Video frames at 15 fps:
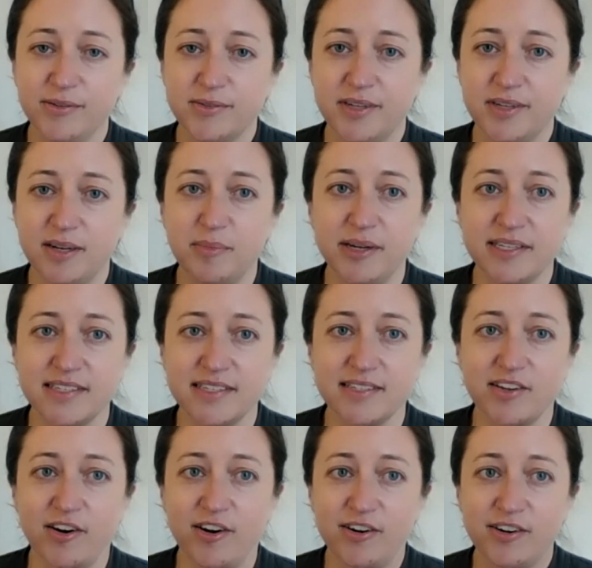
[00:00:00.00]
those databases
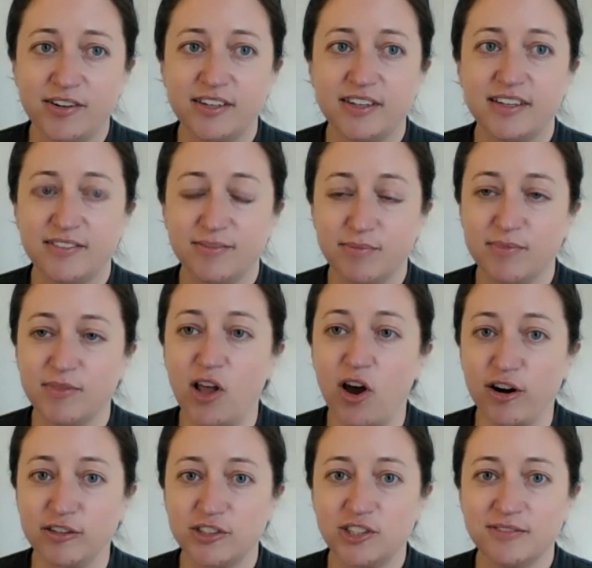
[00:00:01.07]
are
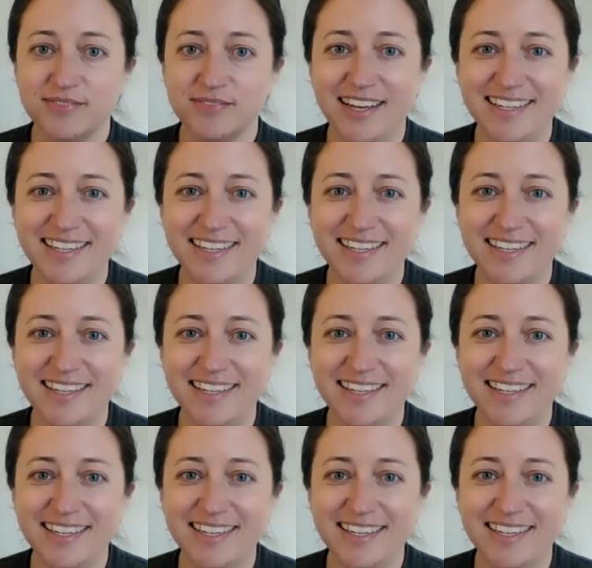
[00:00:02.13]
large.